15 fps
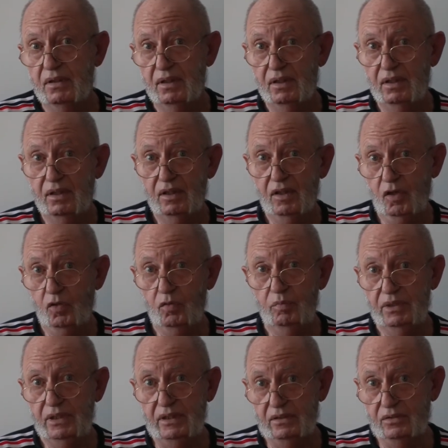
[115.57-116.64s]
Uh, home
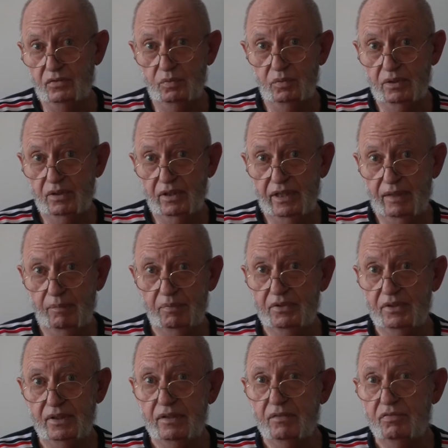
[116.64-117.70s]
is where I happen
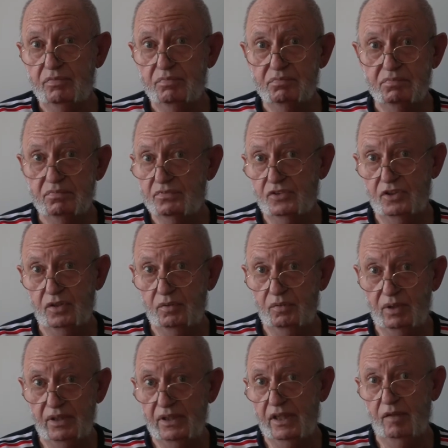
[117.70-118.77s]
to live. So
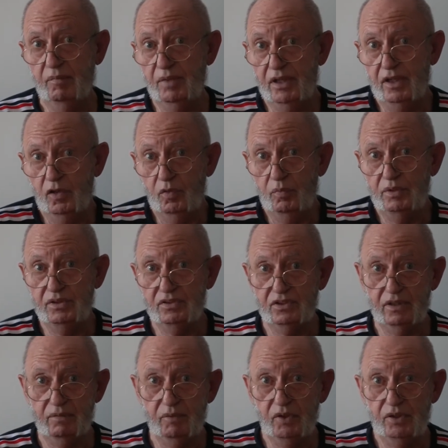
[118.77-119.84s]
right now, my home is
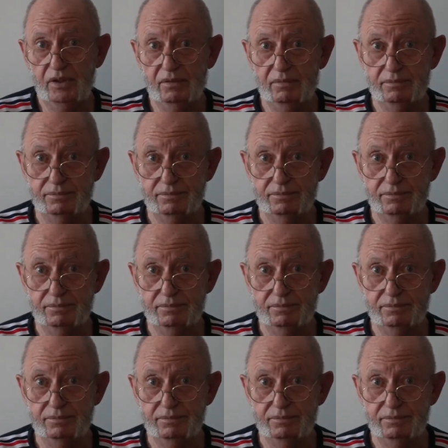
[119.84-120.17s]
Cambodia.